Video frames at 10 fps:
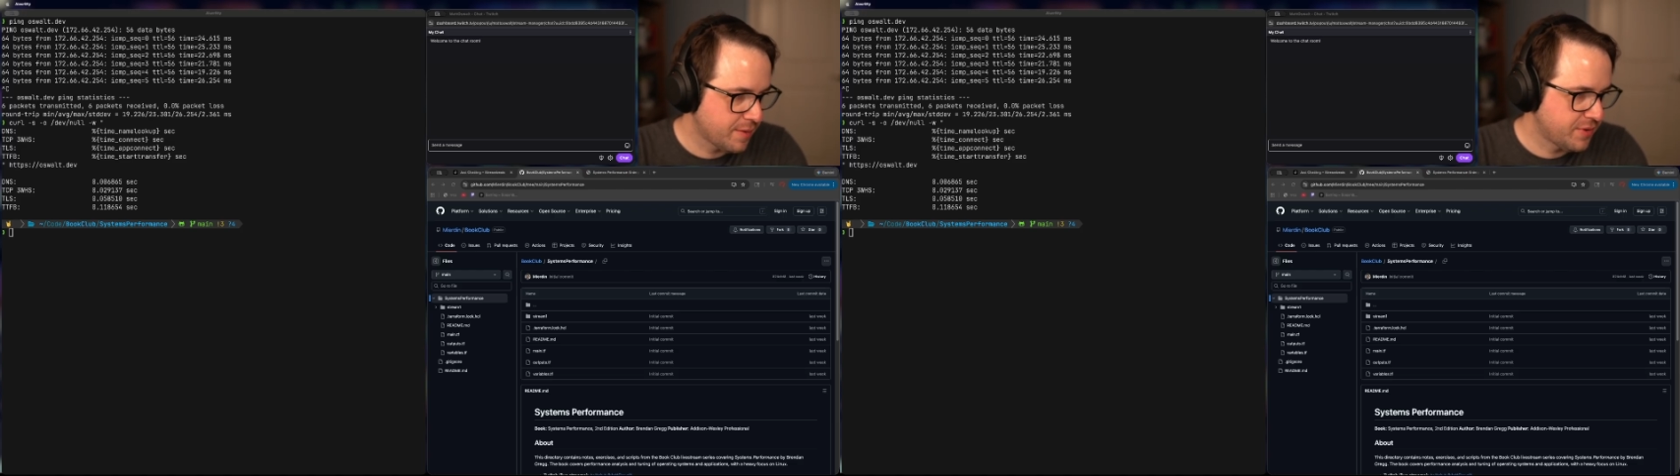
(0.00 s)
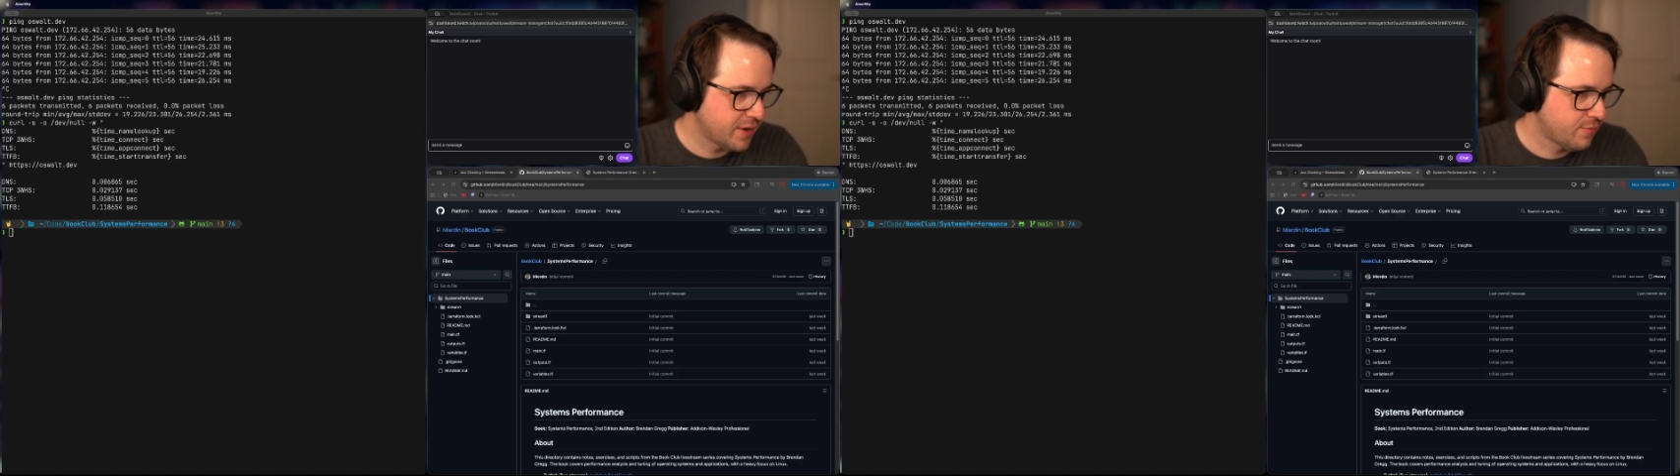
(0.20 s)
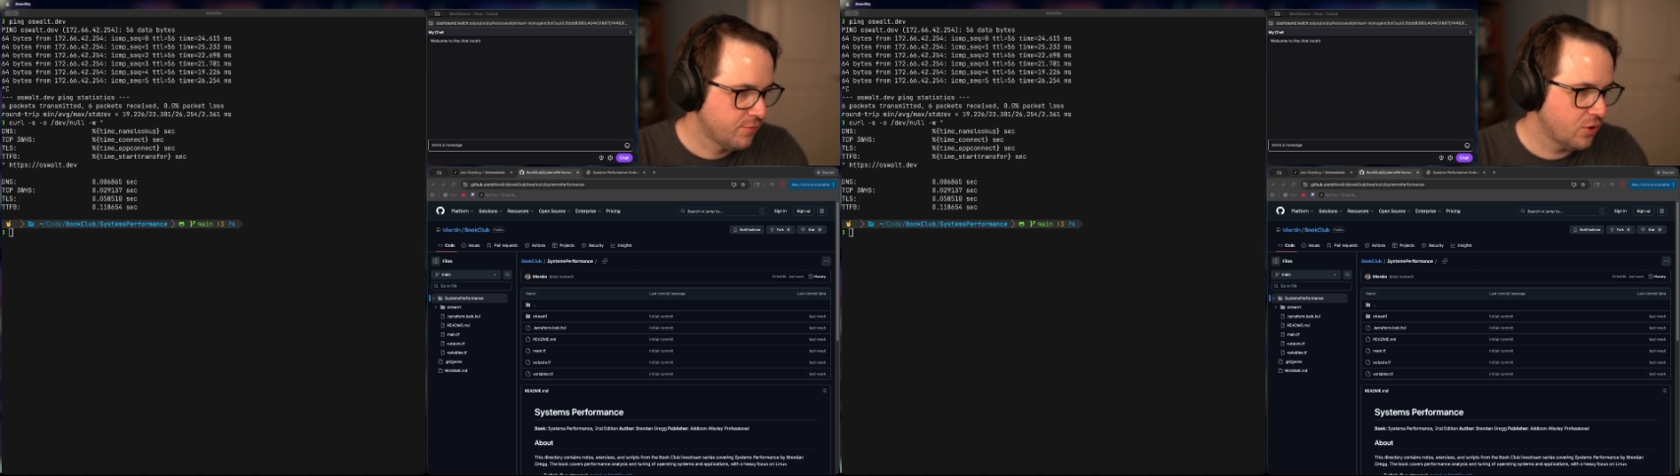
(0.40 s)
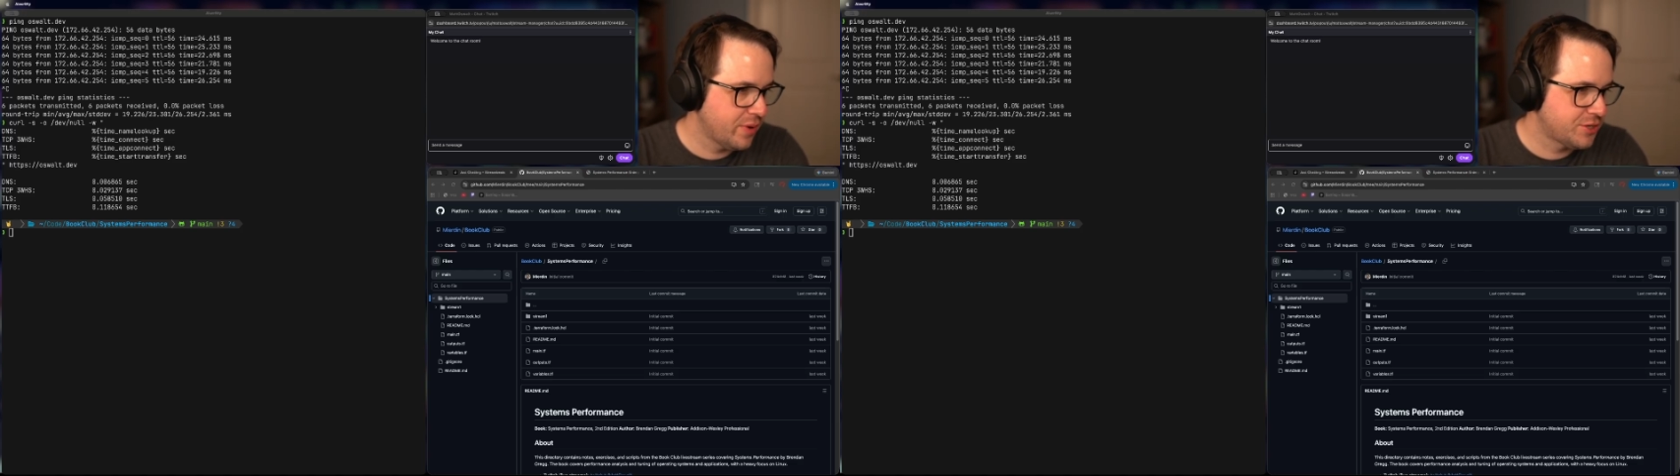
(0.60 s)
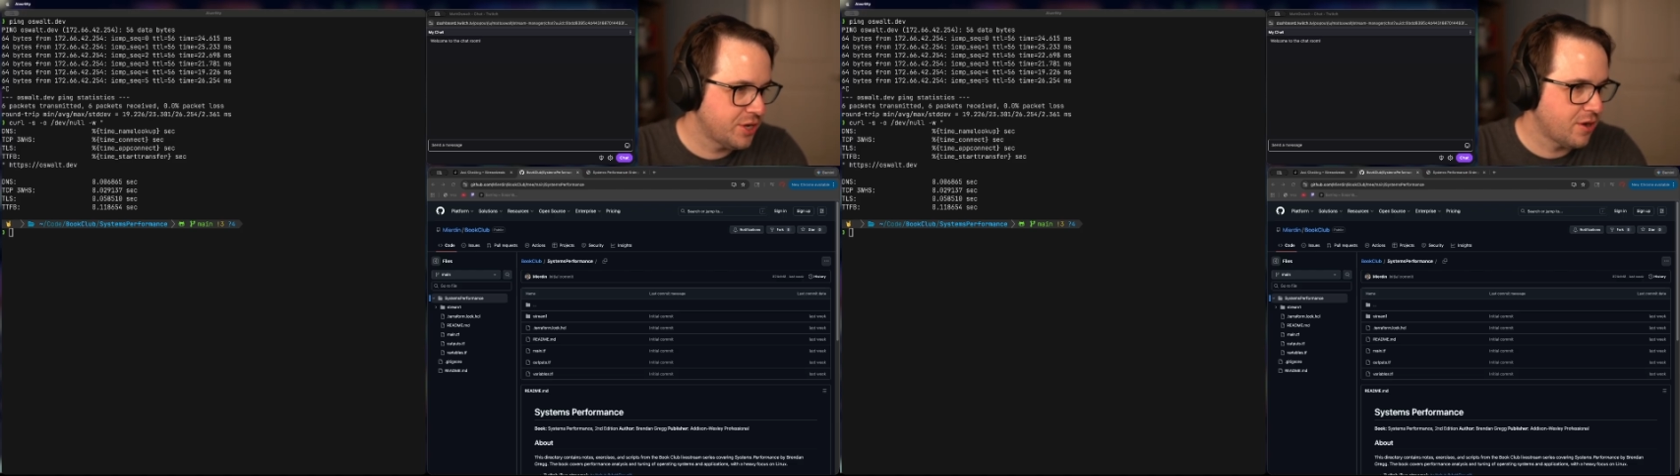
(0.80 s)
I'm going to real
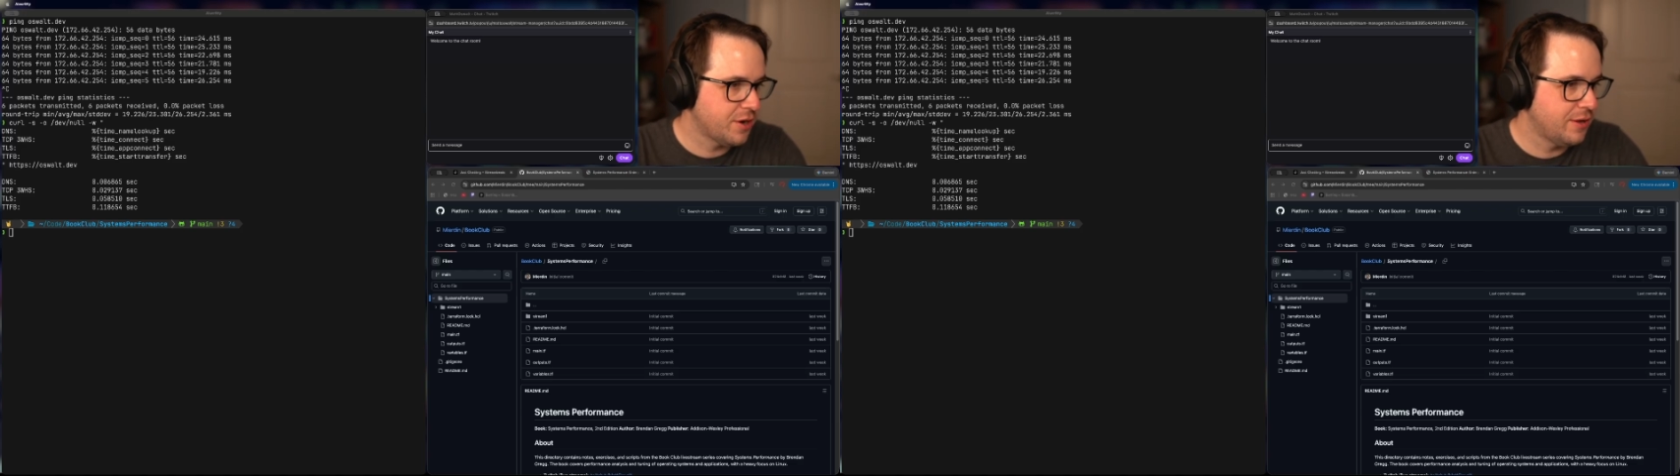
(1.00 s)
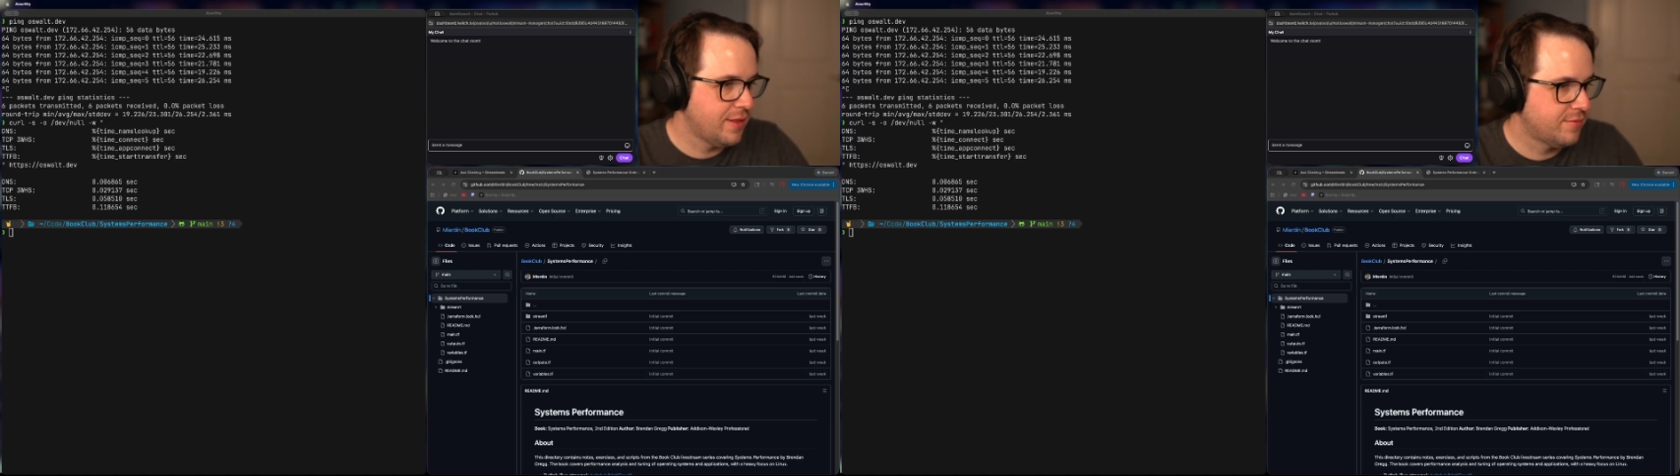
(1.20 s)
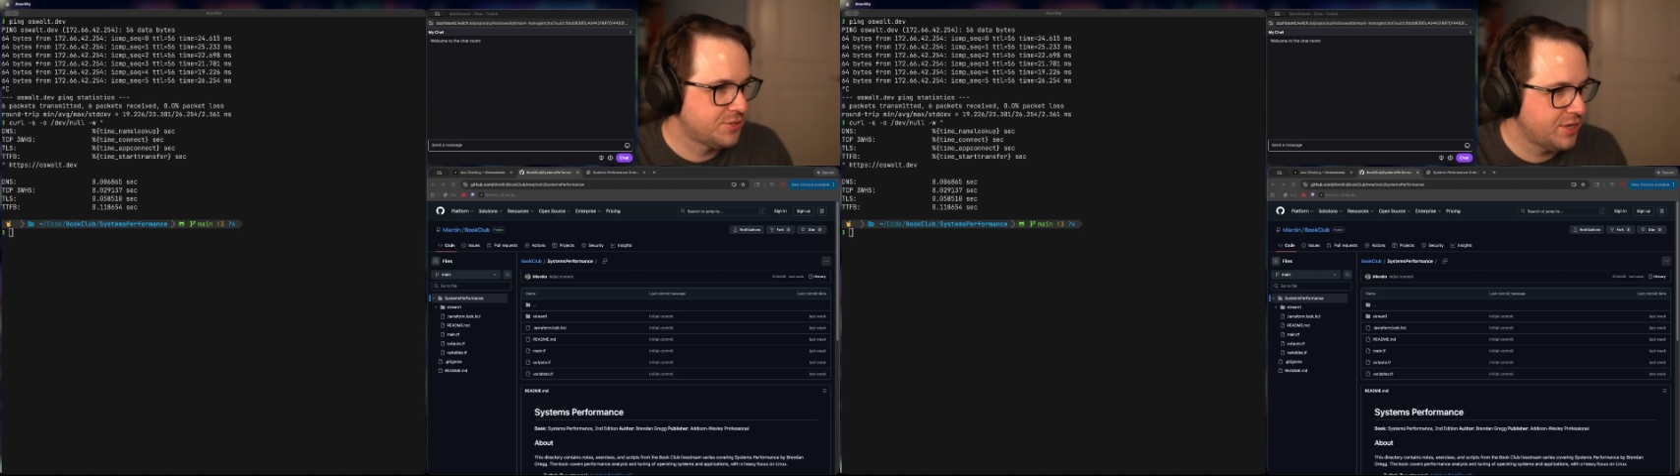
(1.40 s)
quick check audio levels